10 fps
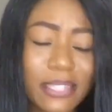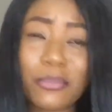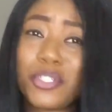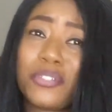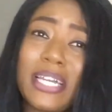It
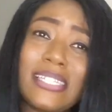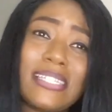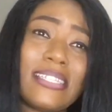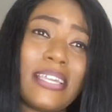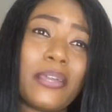
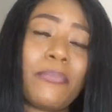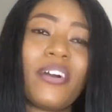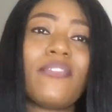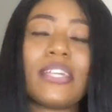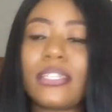moisturizes the hair
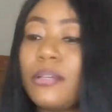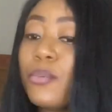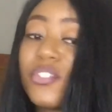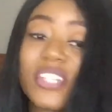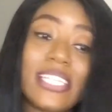perfectly,
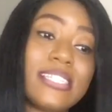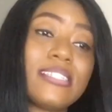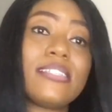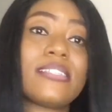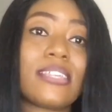
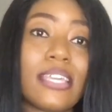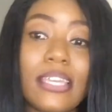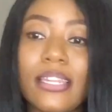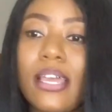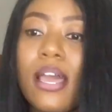moisturizes the
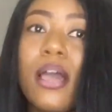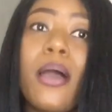skin